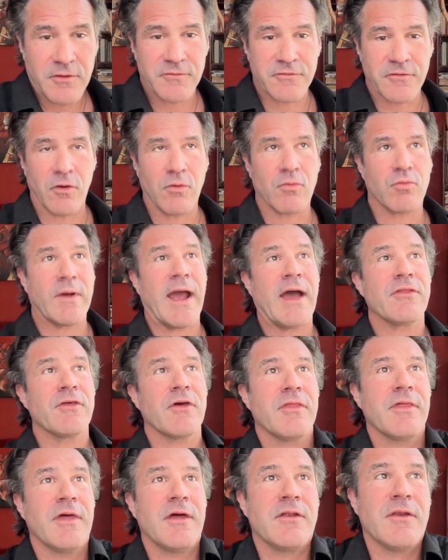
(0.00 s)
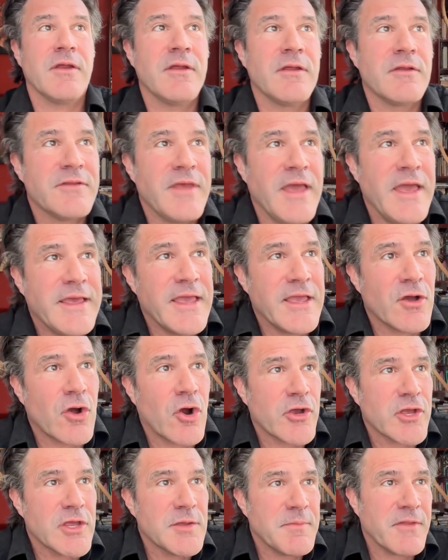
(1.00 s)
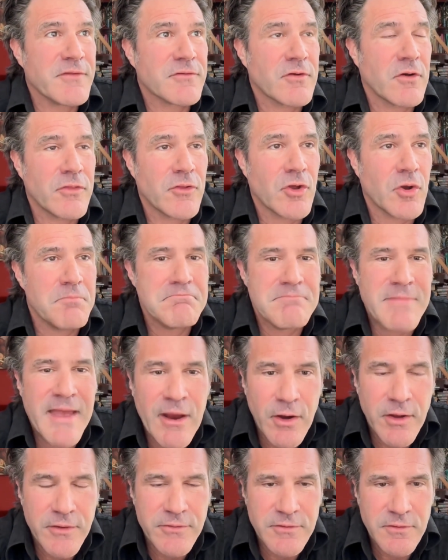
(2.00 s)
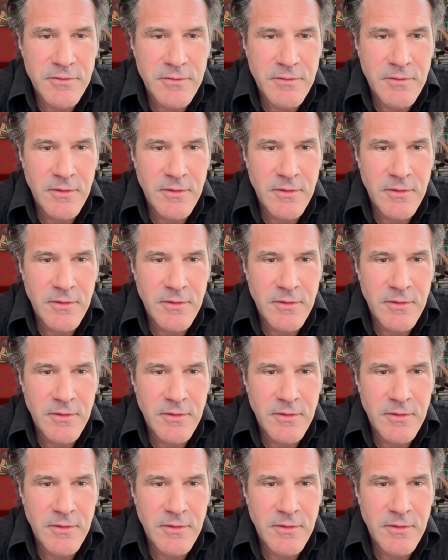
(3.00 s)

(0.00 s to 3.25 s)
So rather than taking arguments on their merit,